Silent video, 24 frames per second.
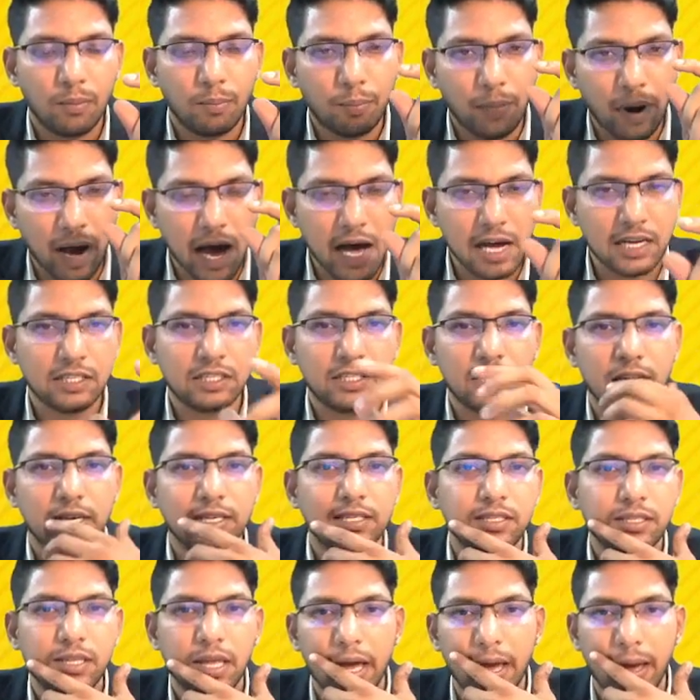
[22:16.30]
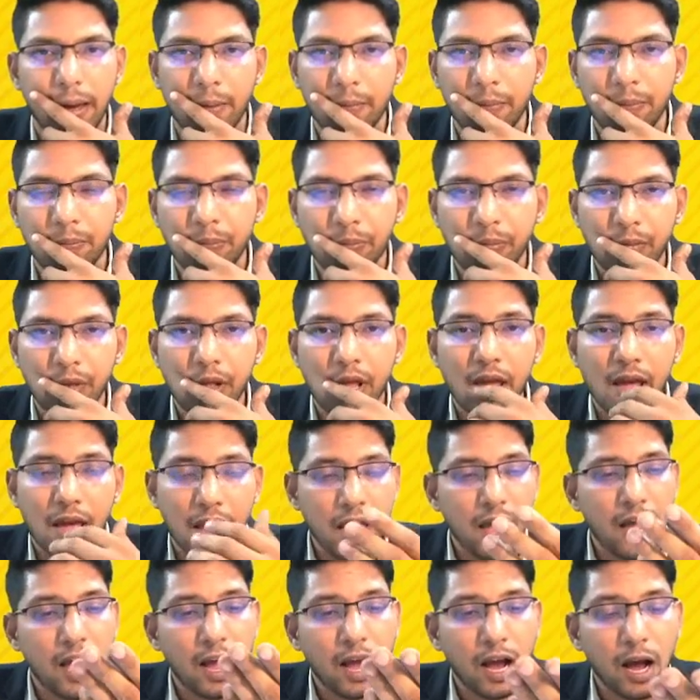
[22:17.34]
pass cheste
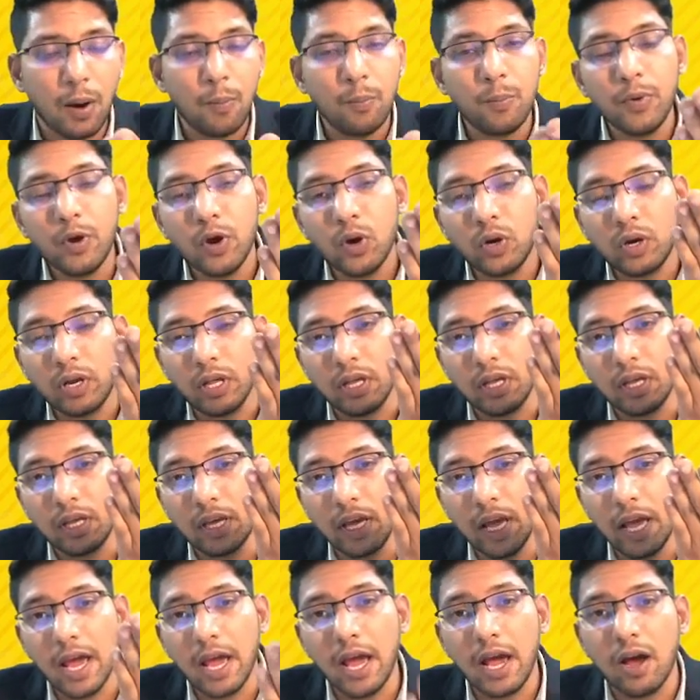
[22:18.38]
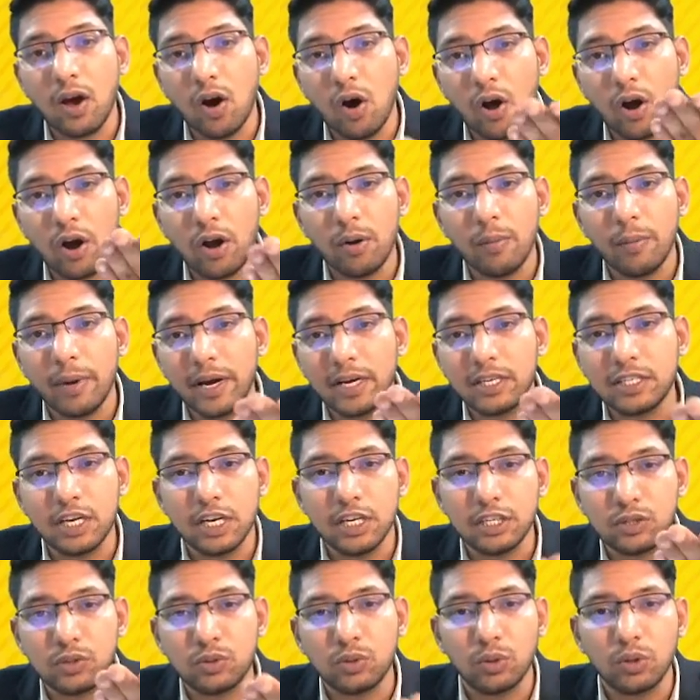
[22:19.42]
commute ye government
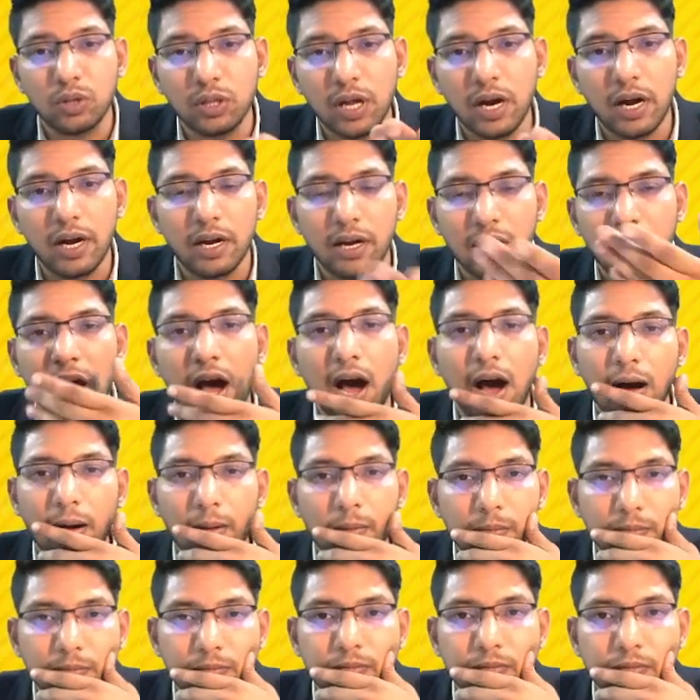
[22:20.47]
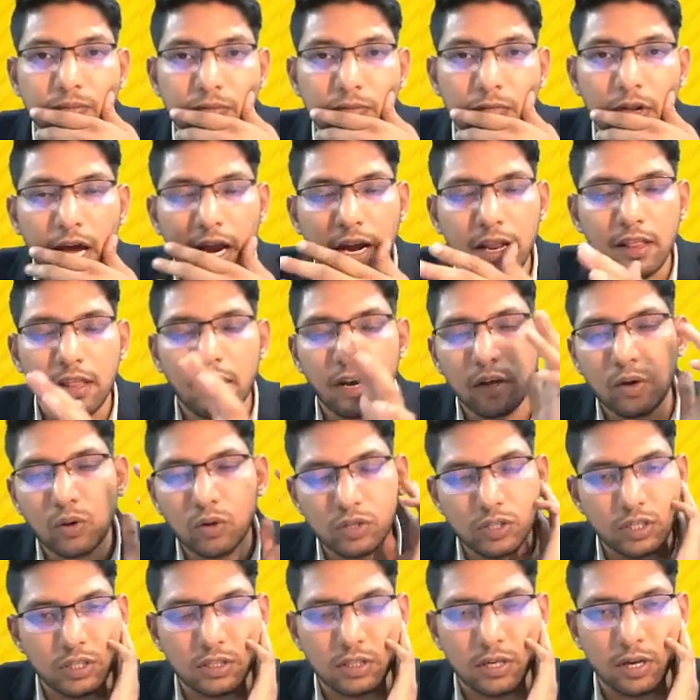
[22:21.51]
chestundanta anedhi ani
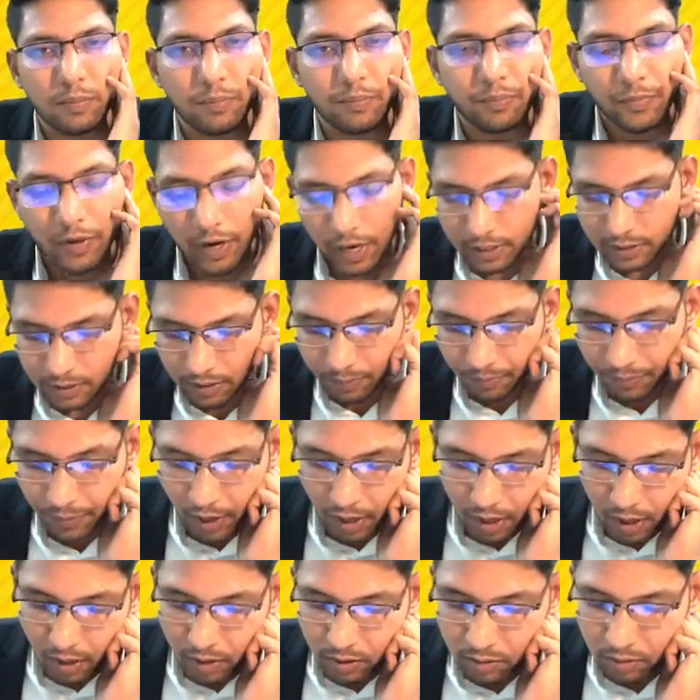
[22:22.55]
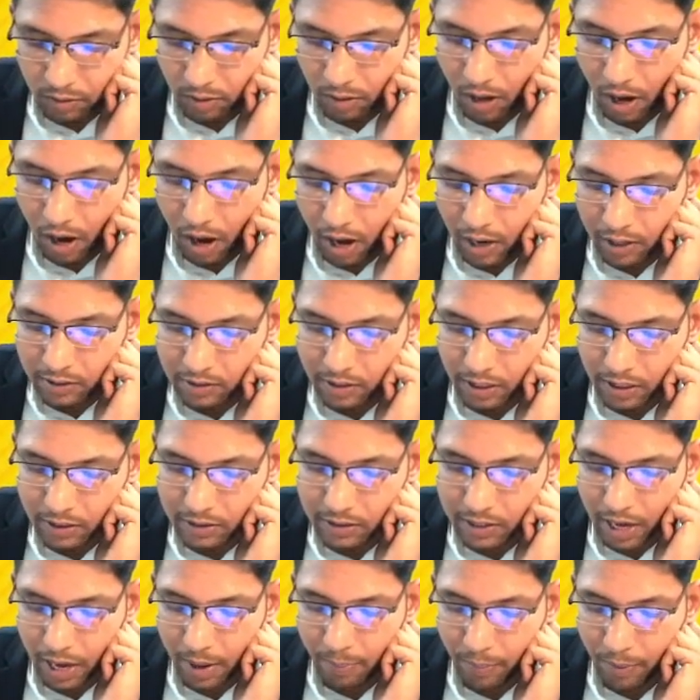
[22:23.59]
question, sir. Right, sir. So the answer
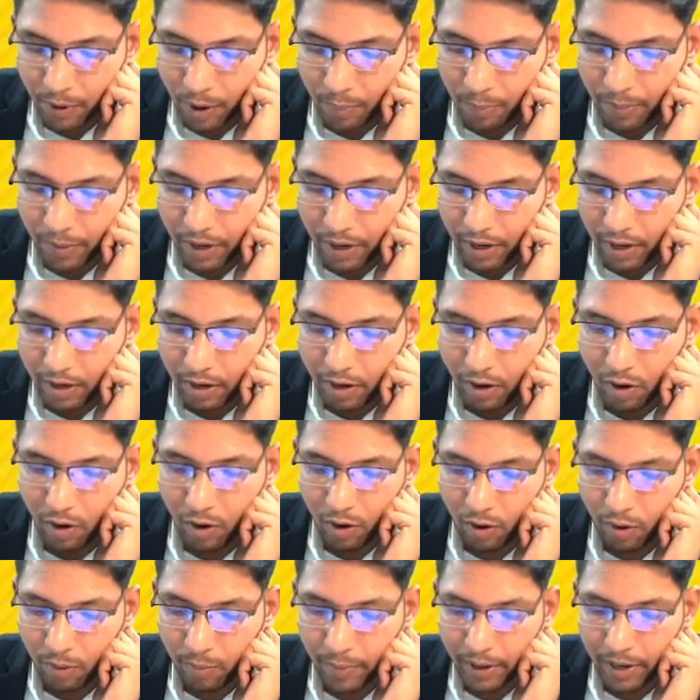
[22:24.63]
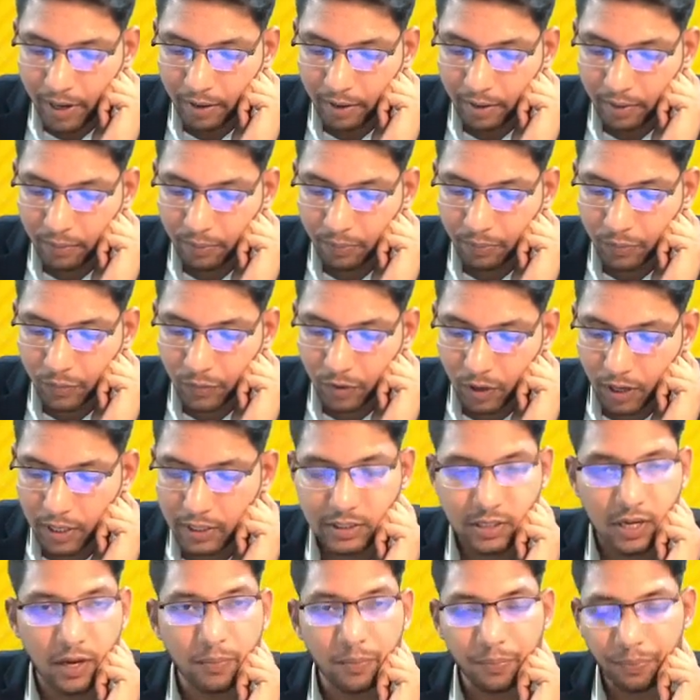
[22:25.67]
is the appropriate government.
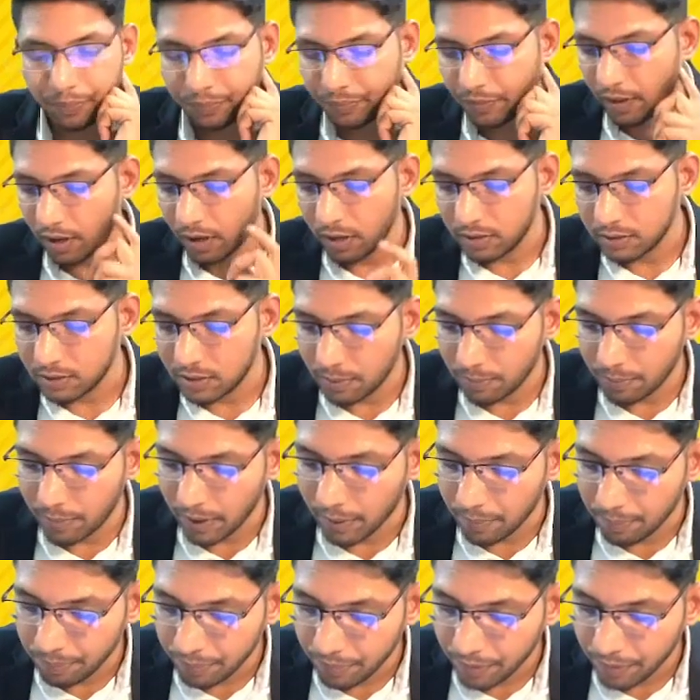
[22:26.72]
Right, sir? Simple.